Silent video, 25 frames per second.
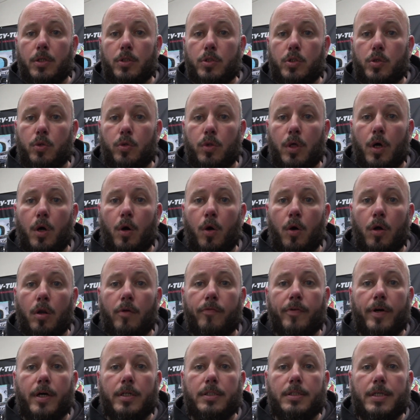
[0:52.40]
so that
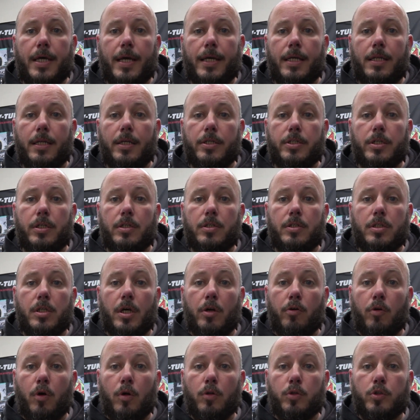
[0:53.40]
all of our technicians,
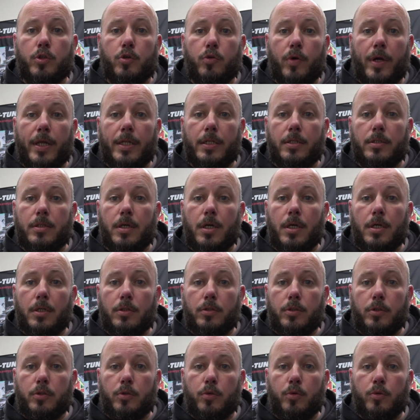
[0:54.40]
they're all trained
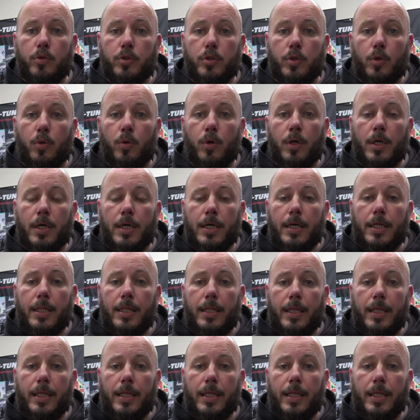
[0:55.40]
to do so.